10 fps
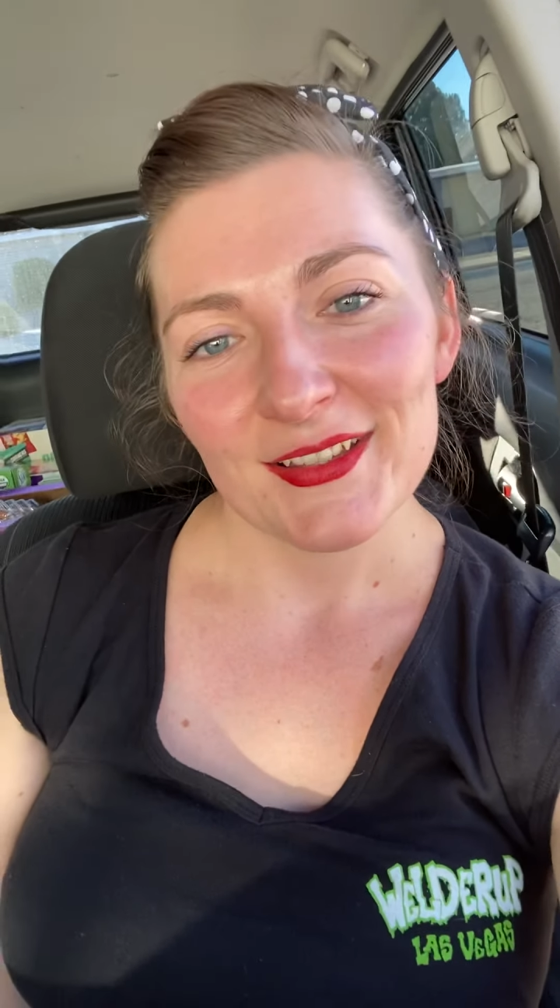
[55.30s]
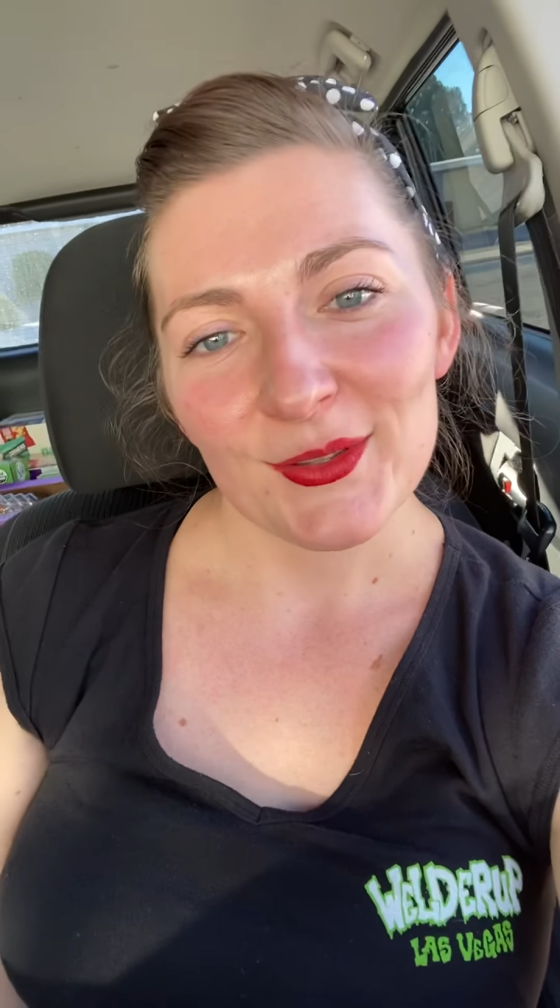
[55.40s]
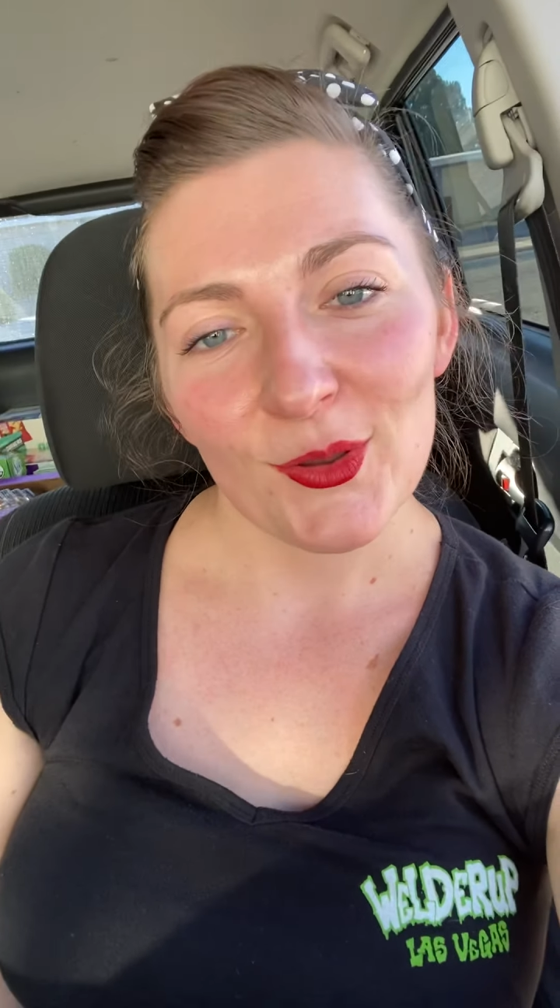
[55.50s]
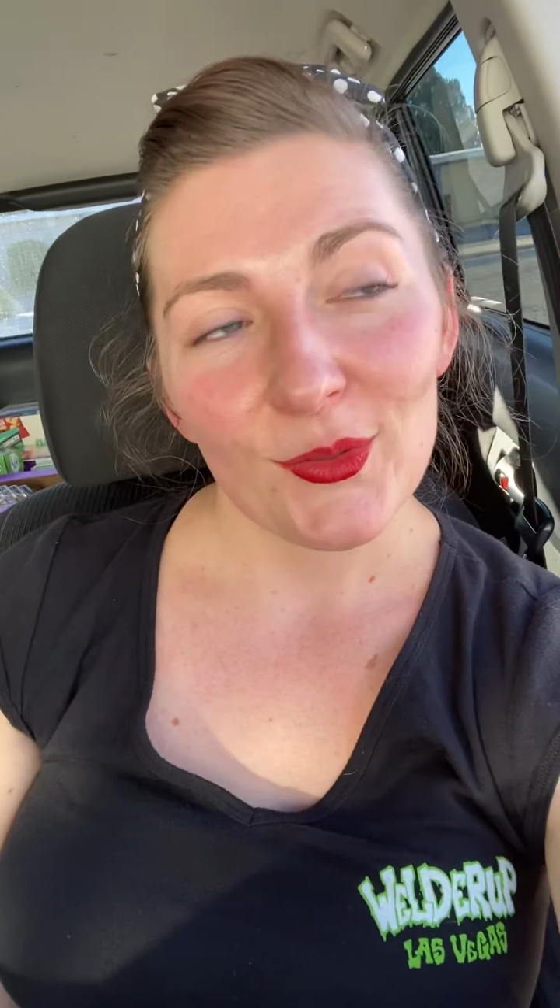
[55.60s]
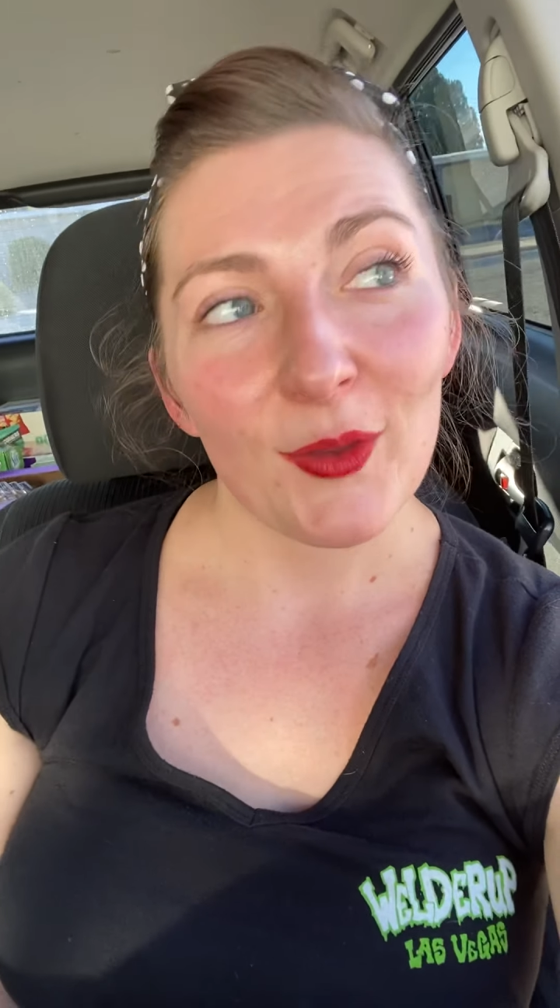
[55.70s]

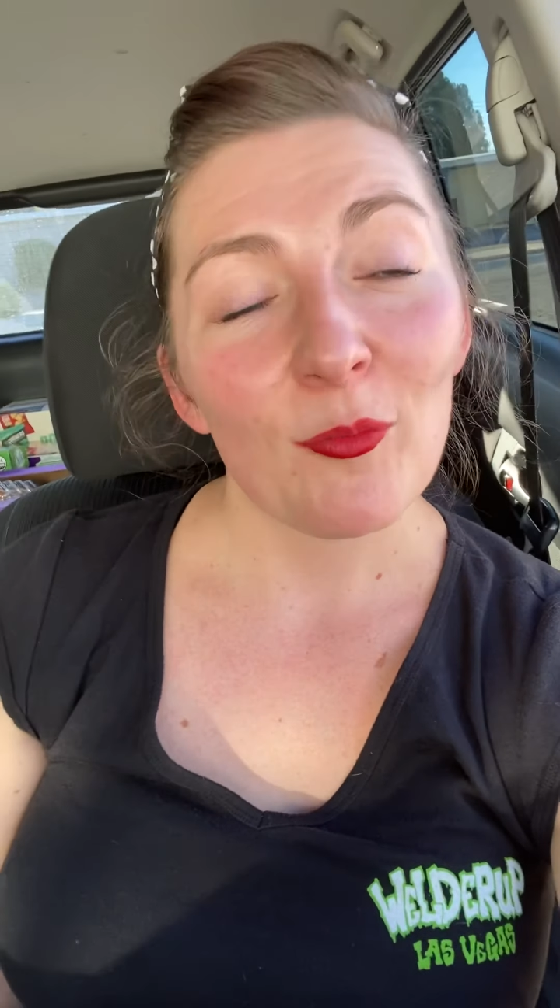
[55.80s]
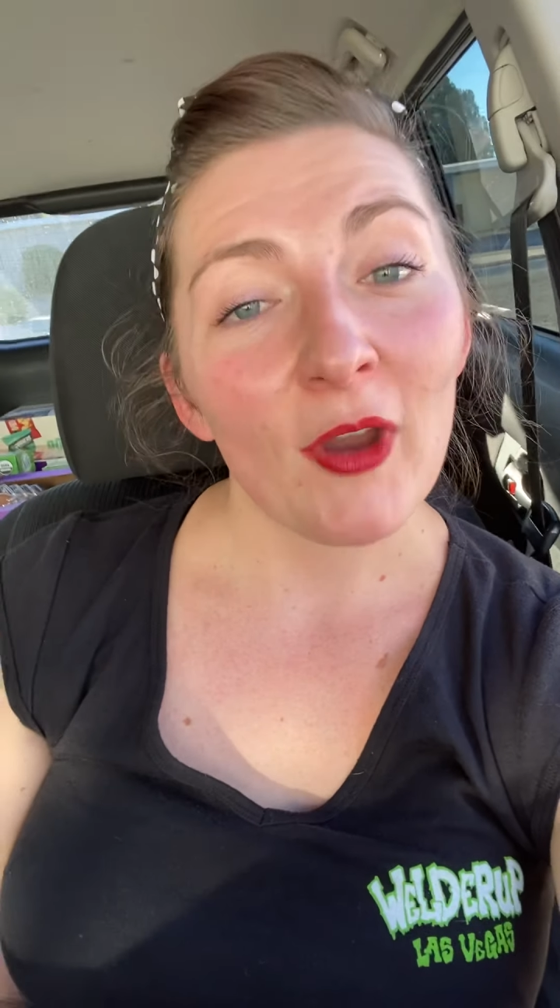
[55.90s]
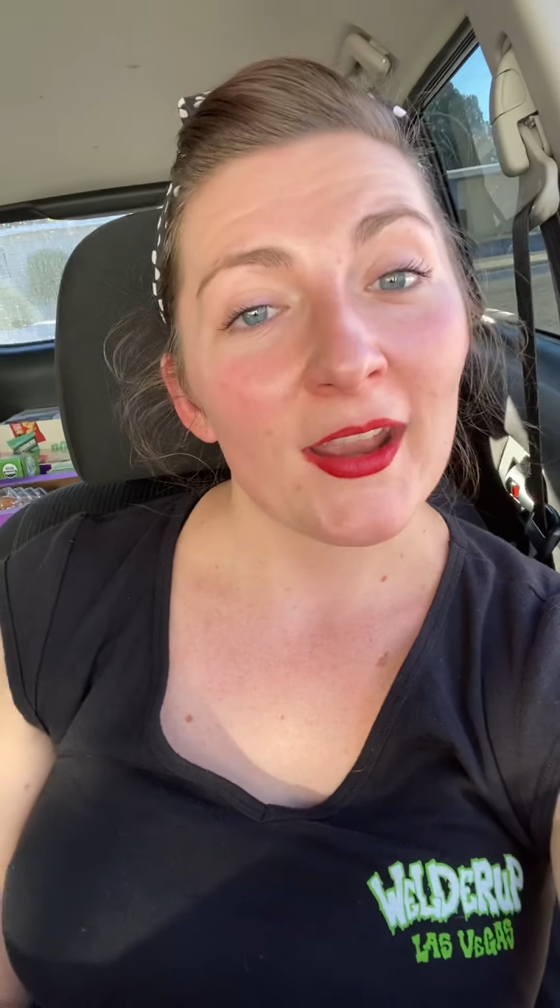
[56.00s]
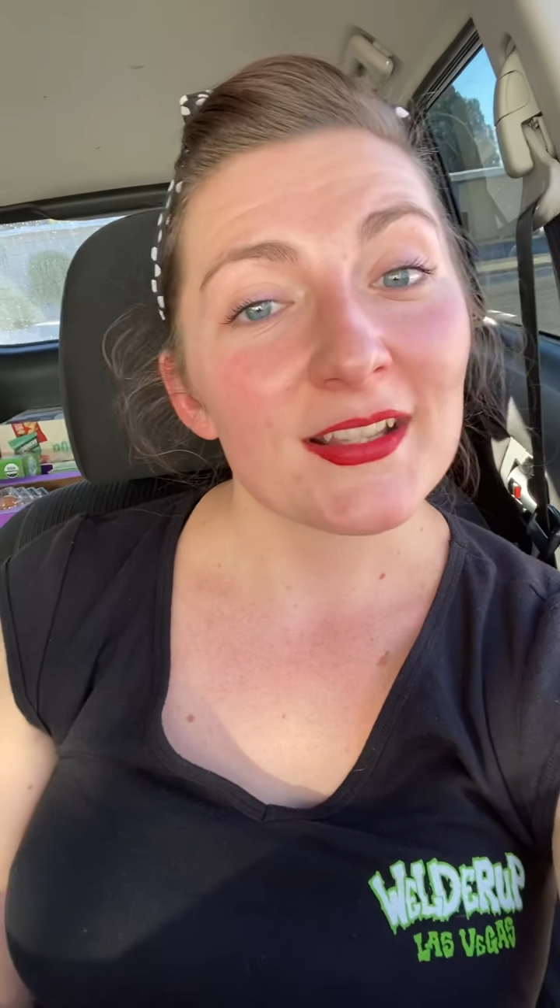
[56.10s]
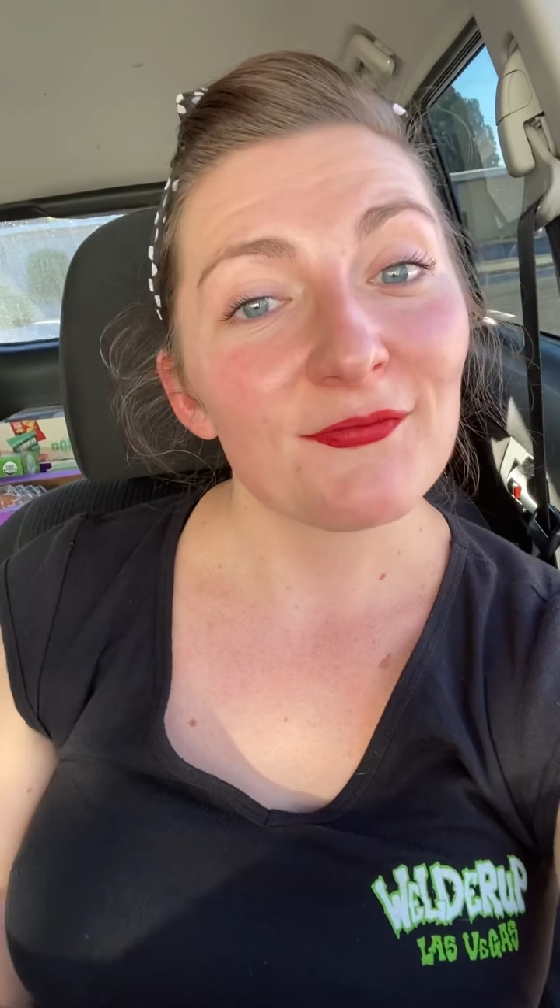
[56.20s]
so they were Brian's